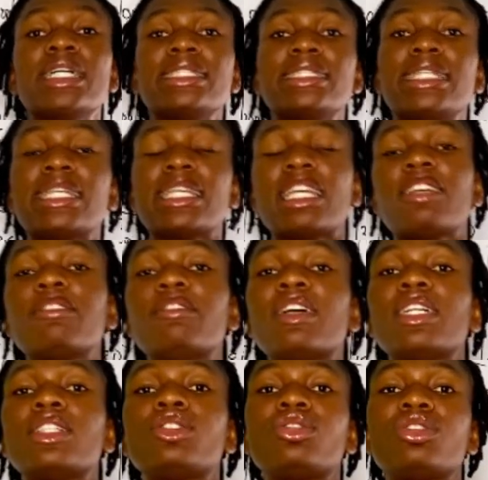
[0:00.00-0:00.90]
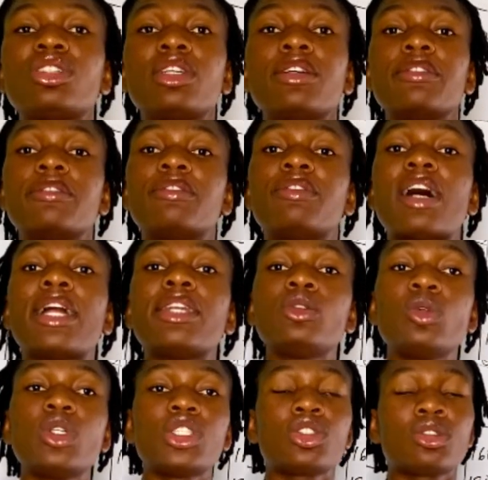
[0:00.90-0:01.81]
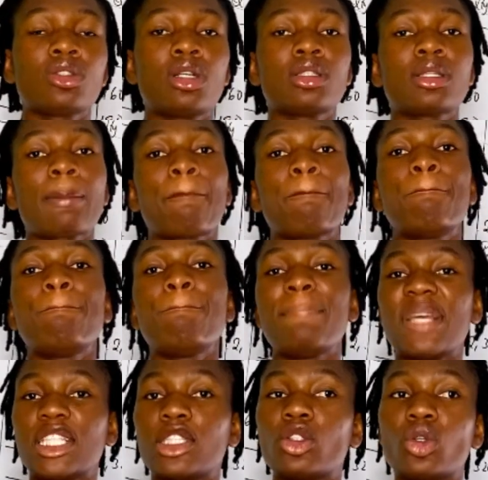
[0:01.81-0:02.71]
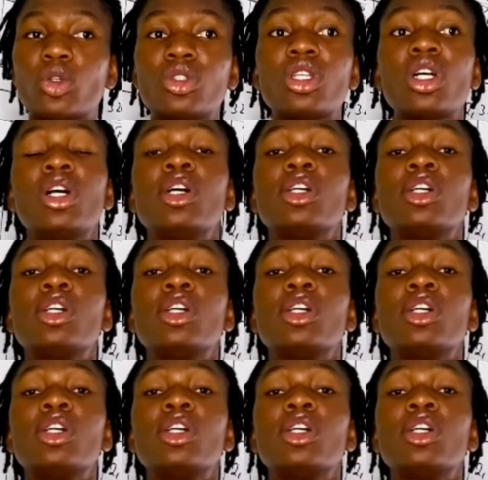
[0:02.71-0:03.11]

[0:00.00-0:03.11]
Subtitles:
the inventory valuation method.